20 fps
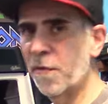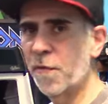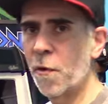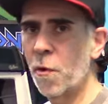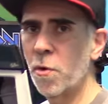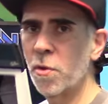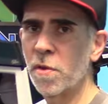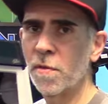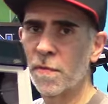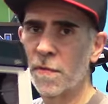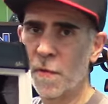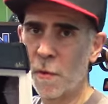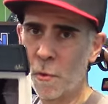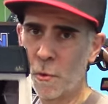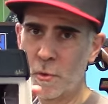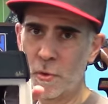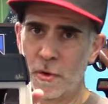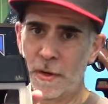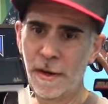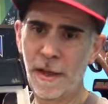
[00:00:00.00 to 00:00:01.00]
first
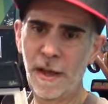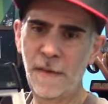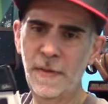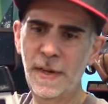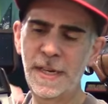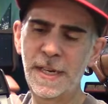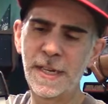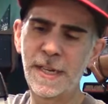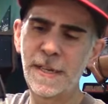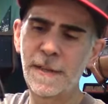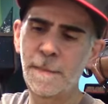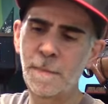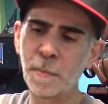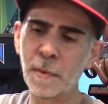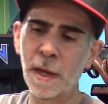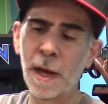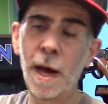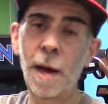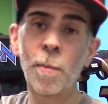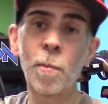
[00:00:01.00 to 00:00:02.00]
version of it,
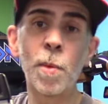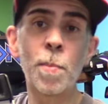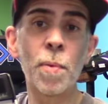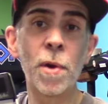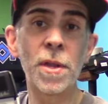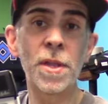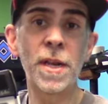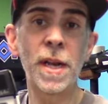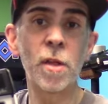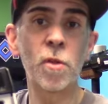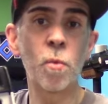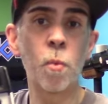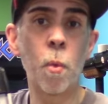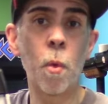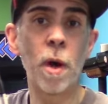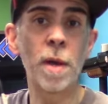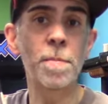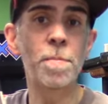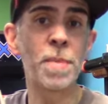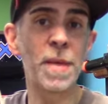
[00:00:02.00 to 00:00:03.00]
um, we print it as
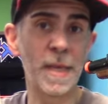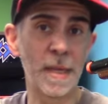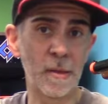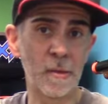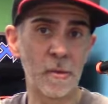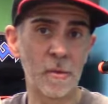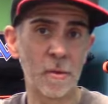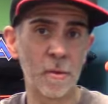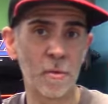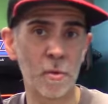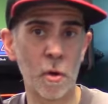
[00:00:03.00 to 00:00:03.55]
one piece.